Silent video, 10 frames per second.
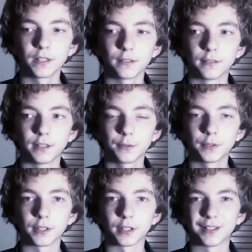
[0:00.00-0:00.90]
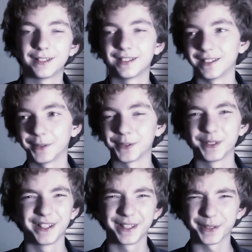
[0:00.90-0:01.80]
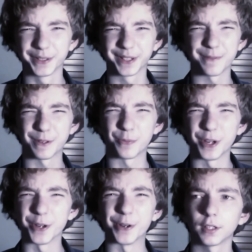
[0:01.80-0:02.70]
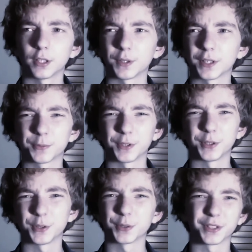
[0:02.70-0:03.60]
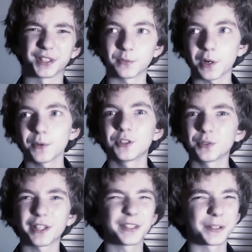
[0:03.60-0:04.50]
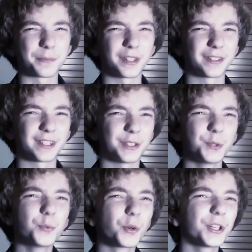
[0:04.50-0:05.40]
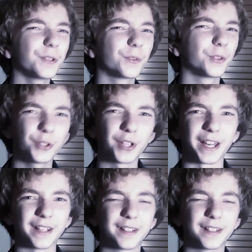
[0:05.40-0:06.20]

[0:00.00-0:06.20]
And they would, uh, they would, they would look at me weird and ask me, you know, like, why would you like something that you weren't even good at?